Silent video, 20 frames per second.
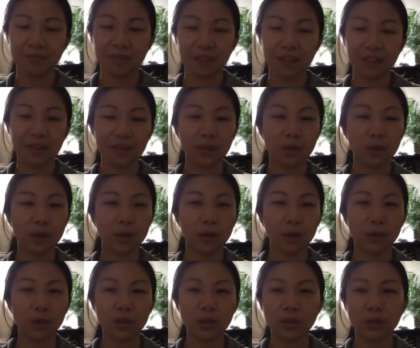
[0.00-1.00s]
If
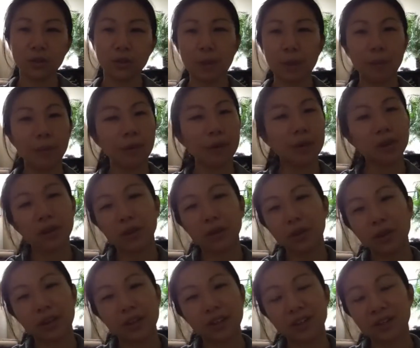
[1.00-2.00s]
you just remember to do
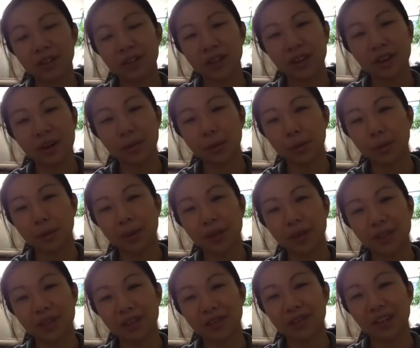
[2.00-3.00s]
this for a couple
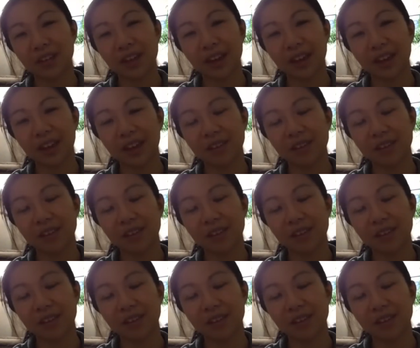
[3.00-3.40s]
minutes every day.